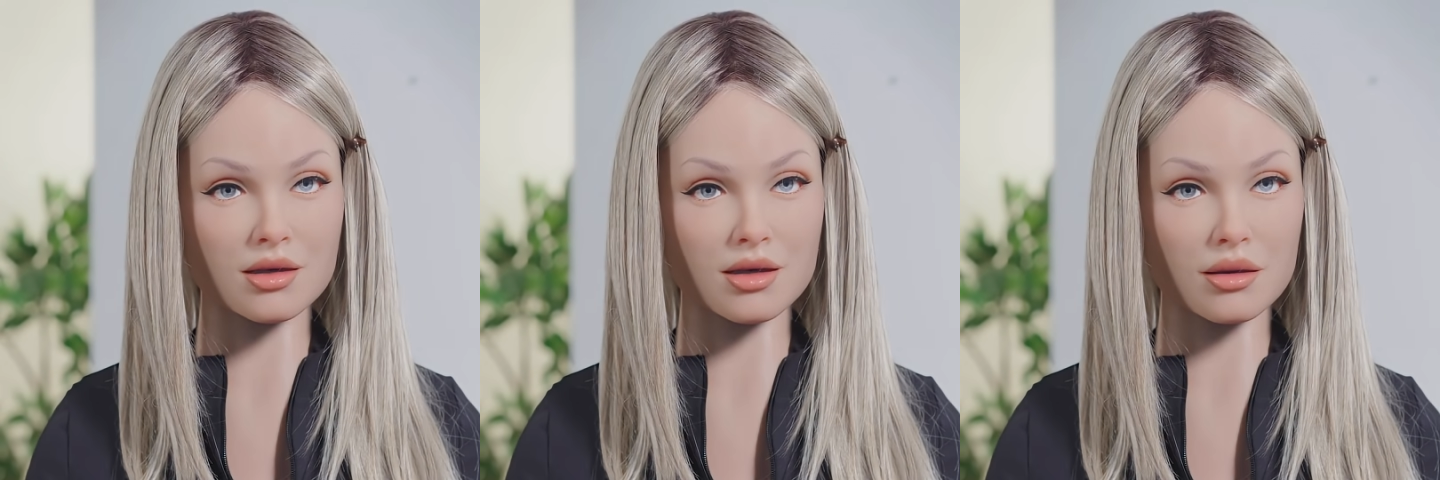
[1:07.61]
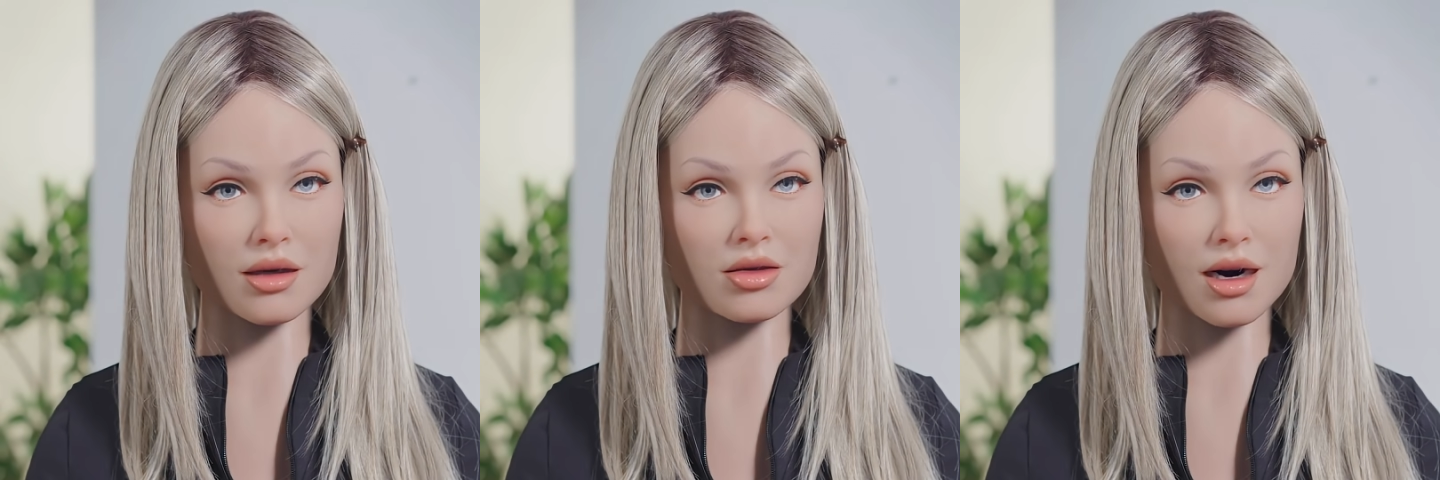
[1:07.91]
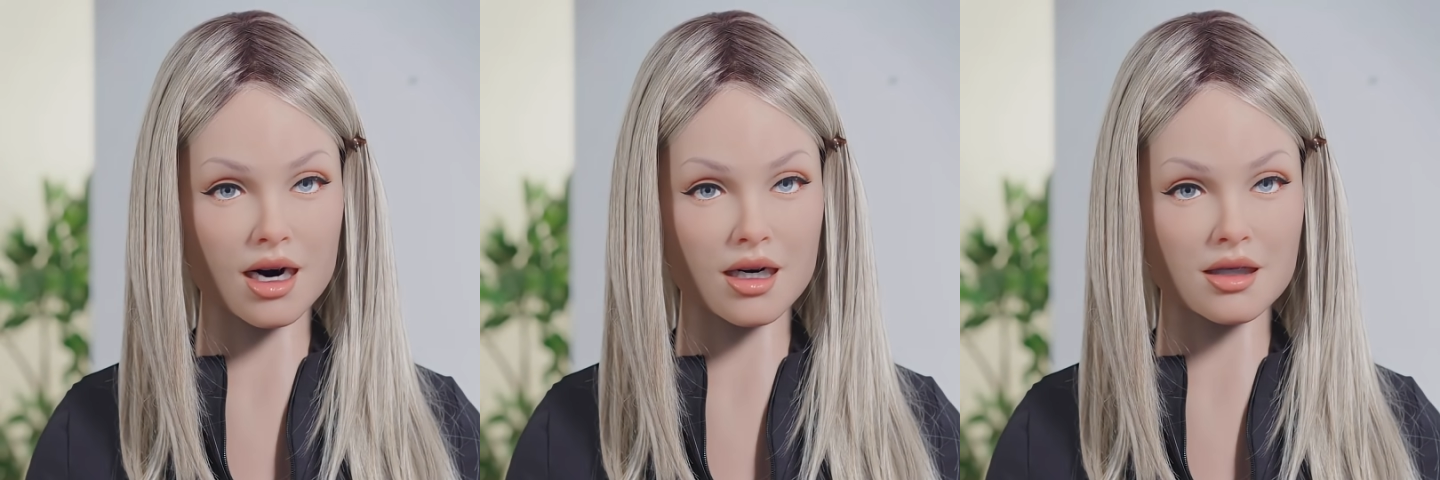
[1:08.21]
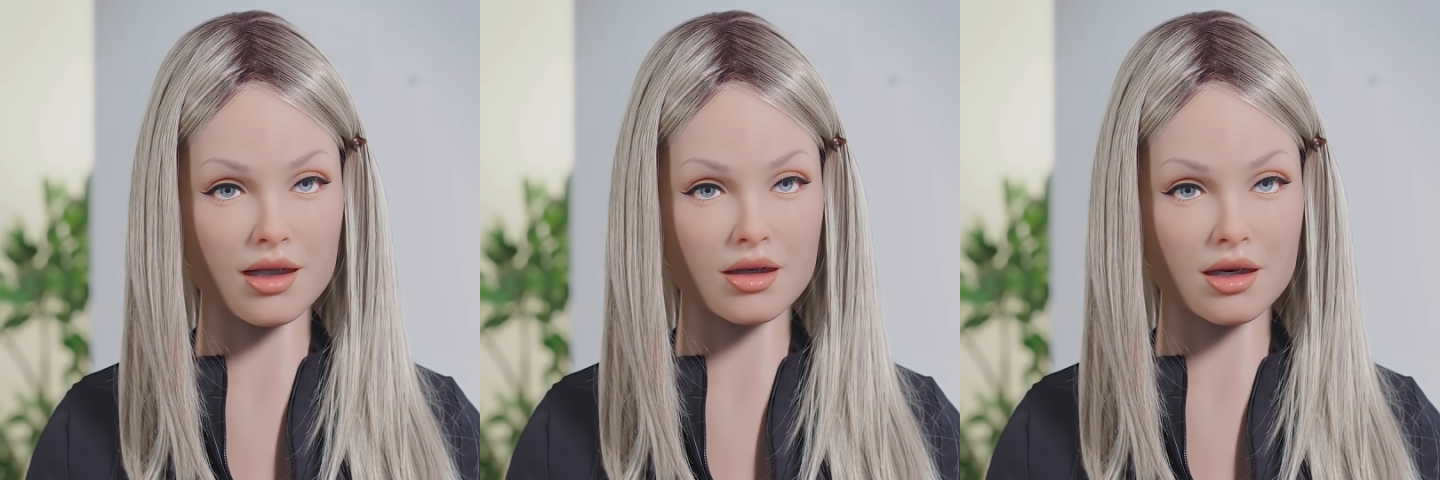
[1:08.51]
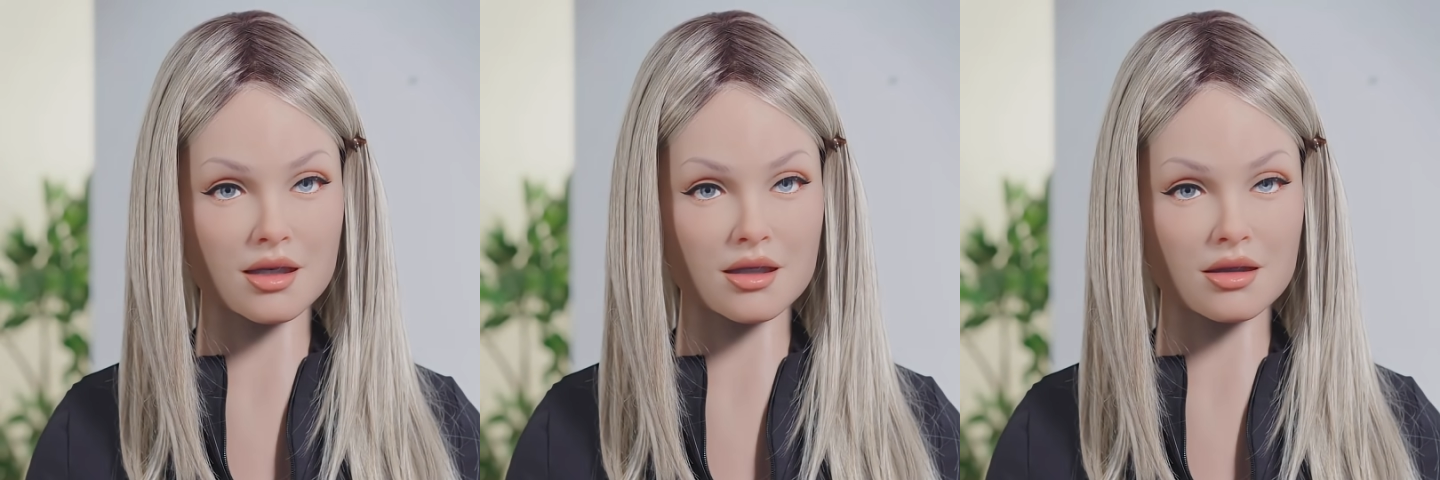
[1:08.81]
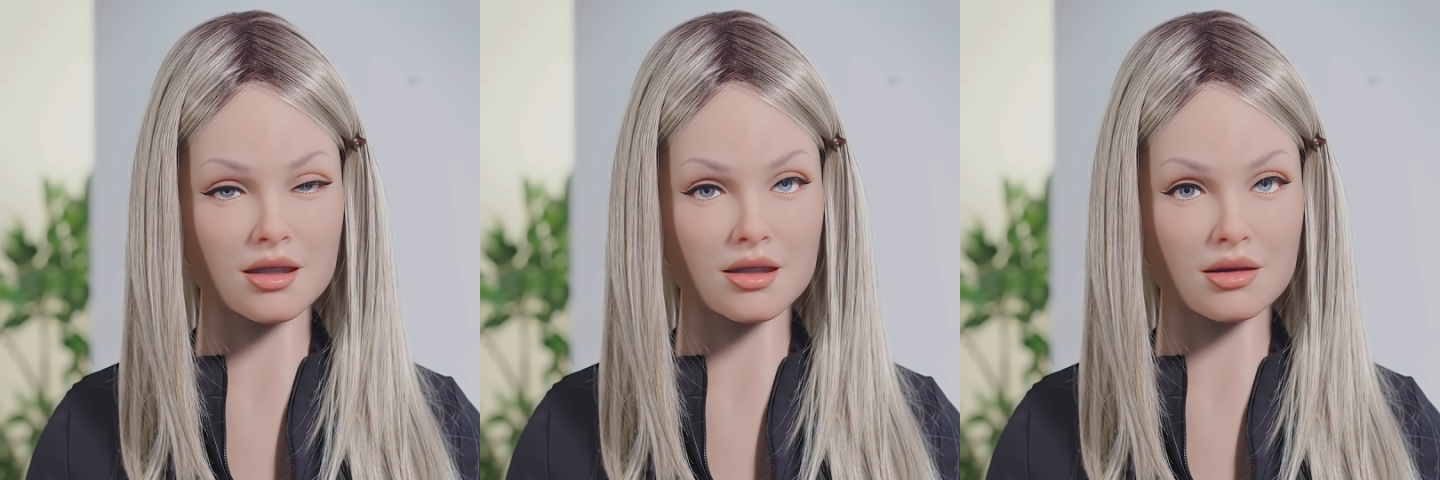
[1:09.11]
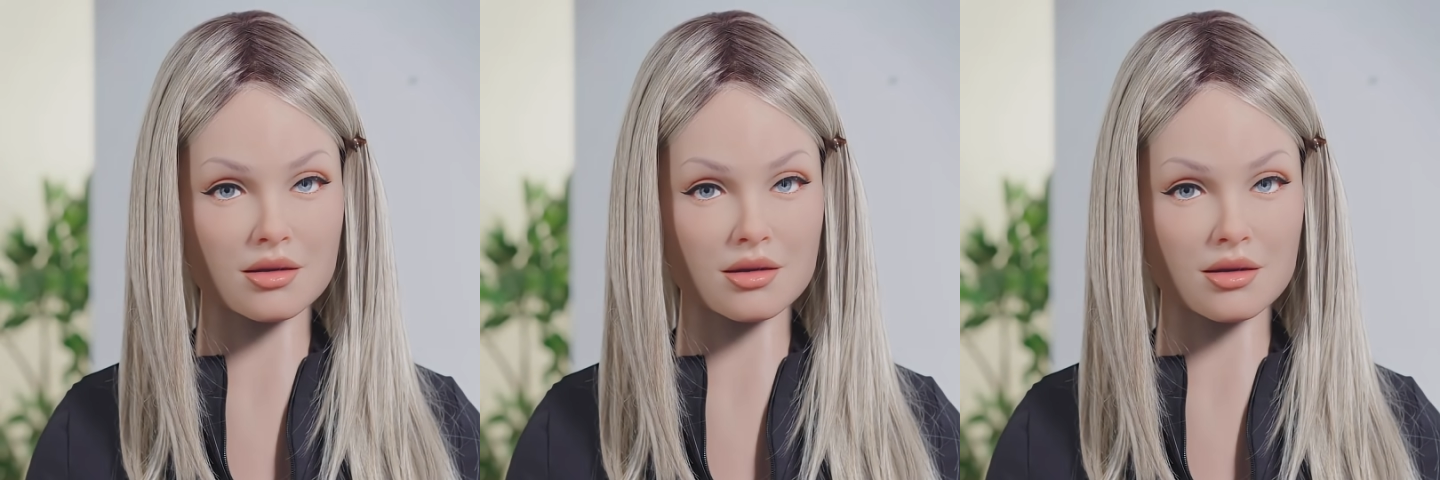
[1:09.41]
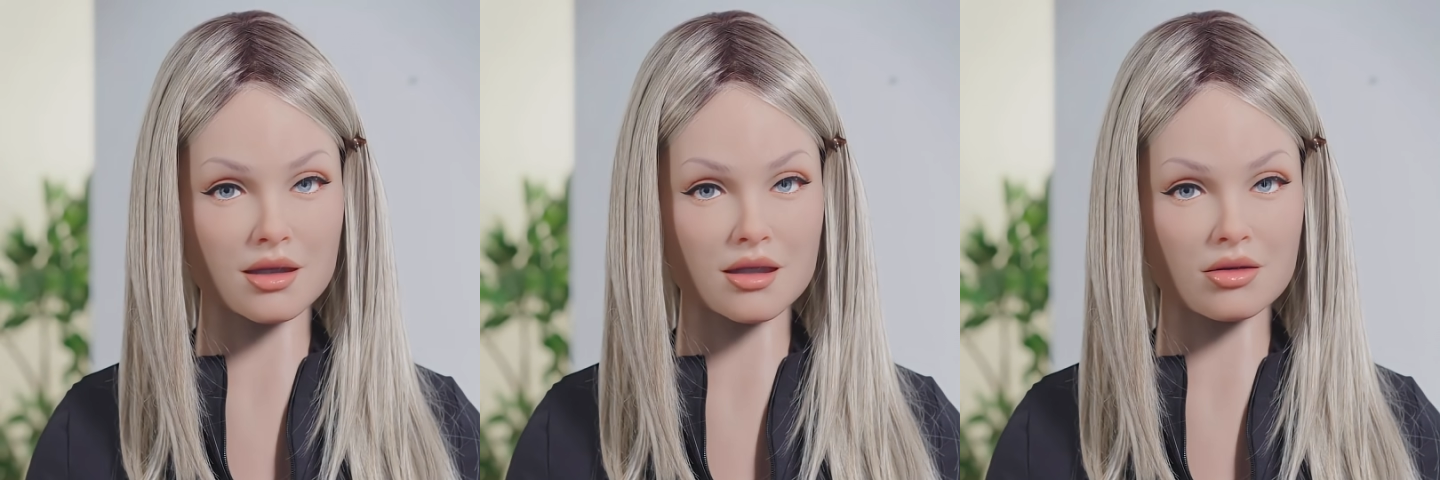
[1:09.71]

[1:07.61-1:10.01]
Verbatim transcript: but I feel like I'm eternally youthful and ready for